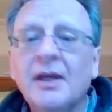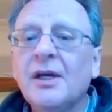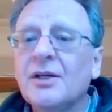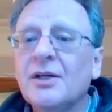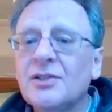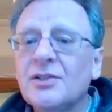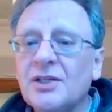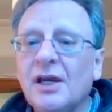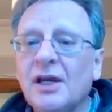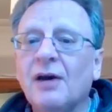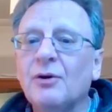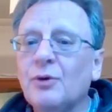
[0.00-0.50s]

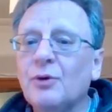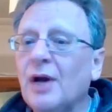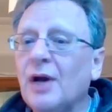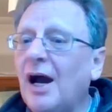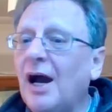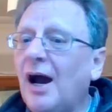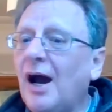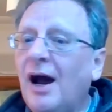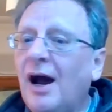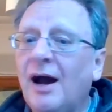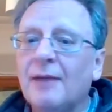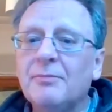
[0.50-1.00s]
So
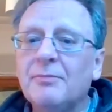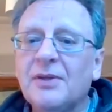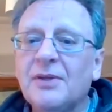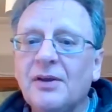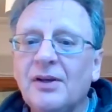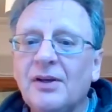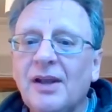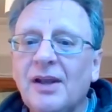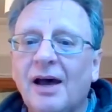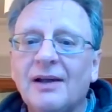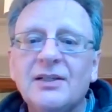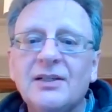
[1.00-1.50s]
I'm
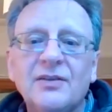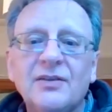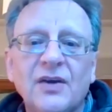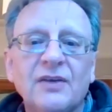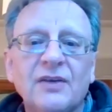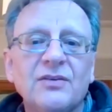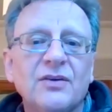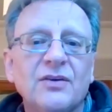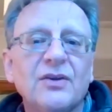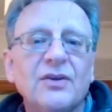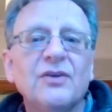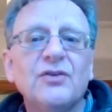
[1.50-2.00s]

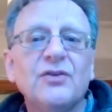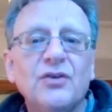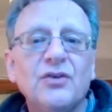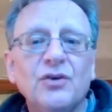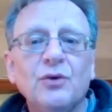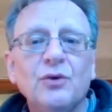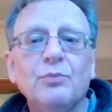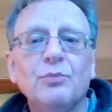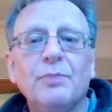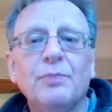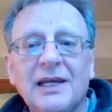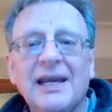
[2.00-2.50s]
delighted
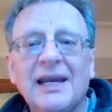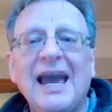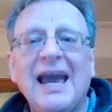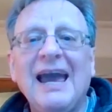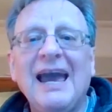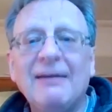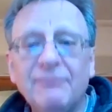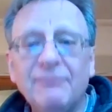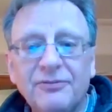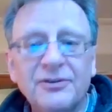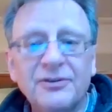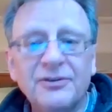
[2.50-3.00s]
to be
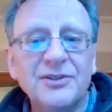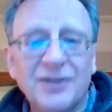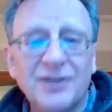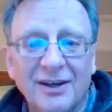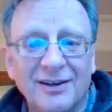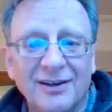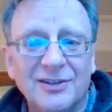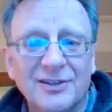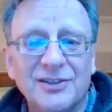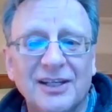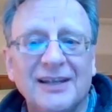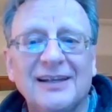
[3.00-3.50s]

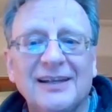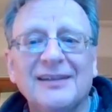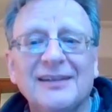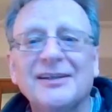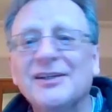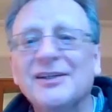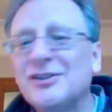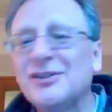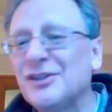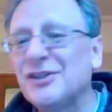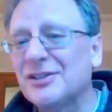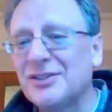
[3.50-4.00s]
emphasizing,
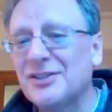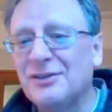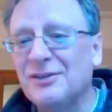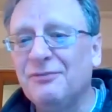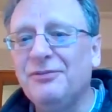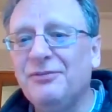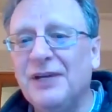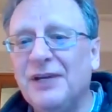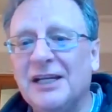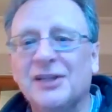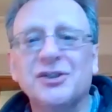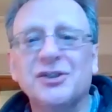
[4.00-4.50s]
just to
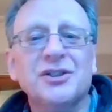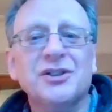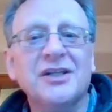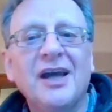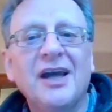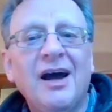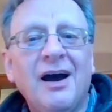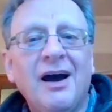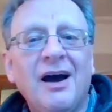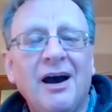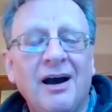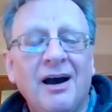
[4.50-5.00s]
finish,
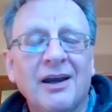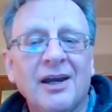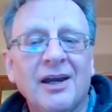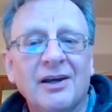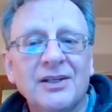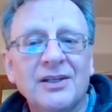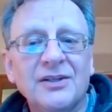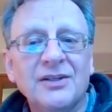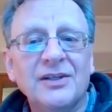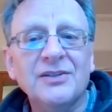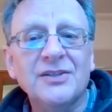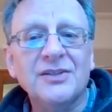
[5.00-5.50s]

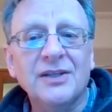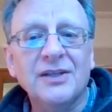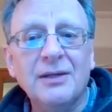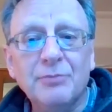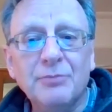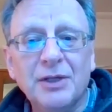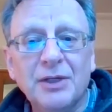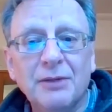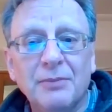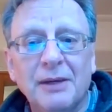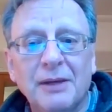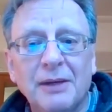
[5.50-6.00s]
IIED's
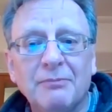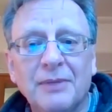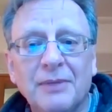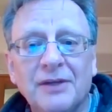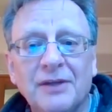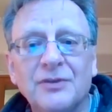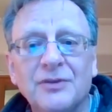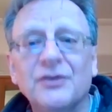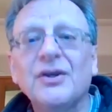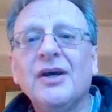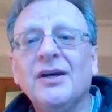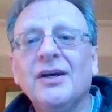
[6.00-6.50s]
deep
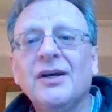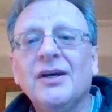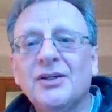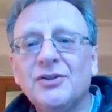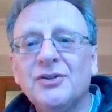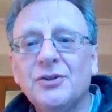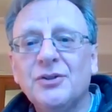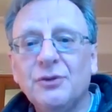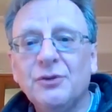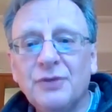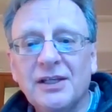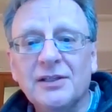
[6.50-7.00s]
commitment
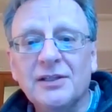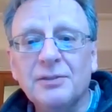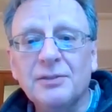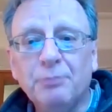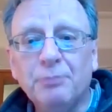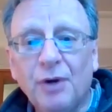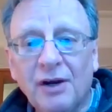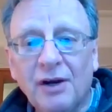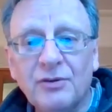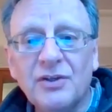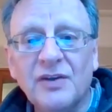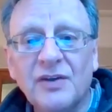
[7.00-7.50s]
to this
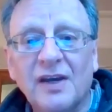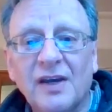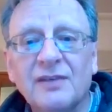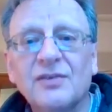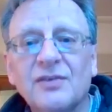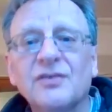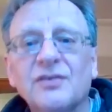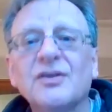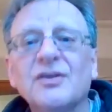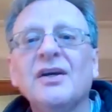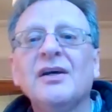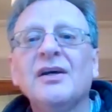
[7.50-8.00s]

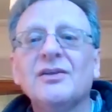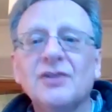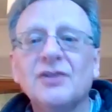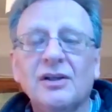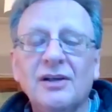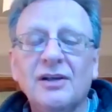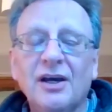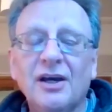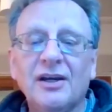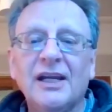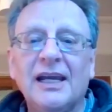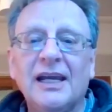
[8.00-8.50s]
process, to
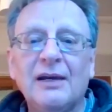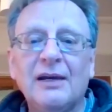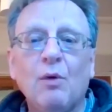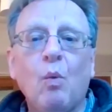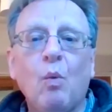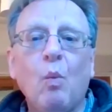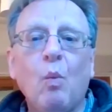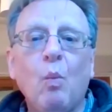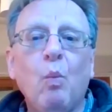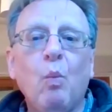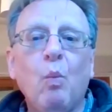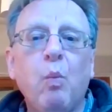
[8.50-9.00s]
learning
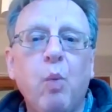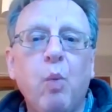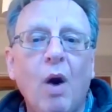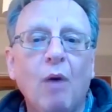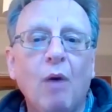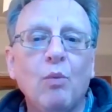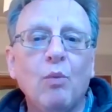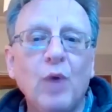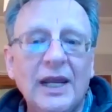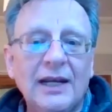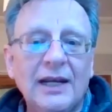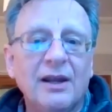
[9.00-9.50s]

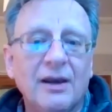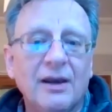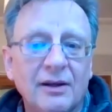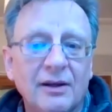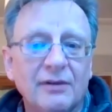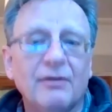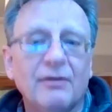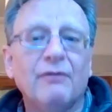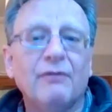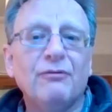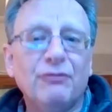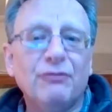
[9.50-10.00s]
what we
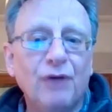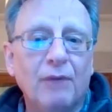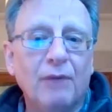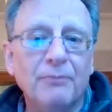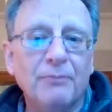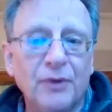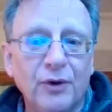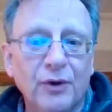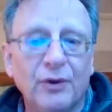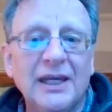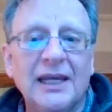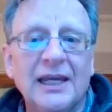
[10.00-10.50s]
learn
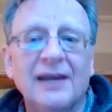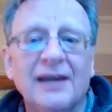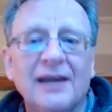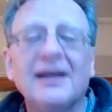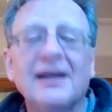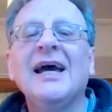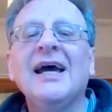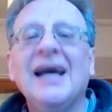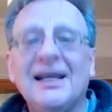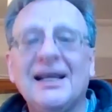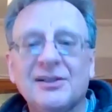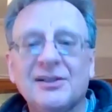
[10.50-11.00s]
from doing it
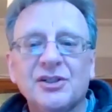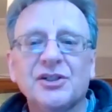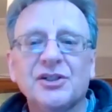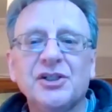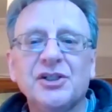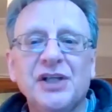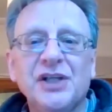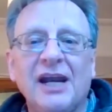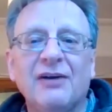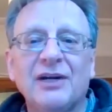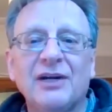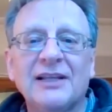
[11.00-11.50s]
and to
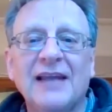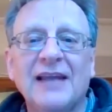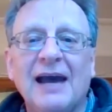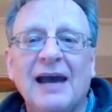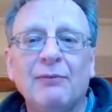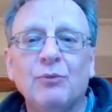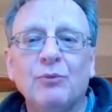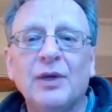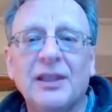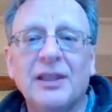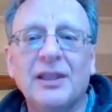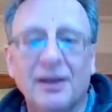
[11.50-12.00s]
sharing that
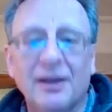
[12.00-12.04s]
with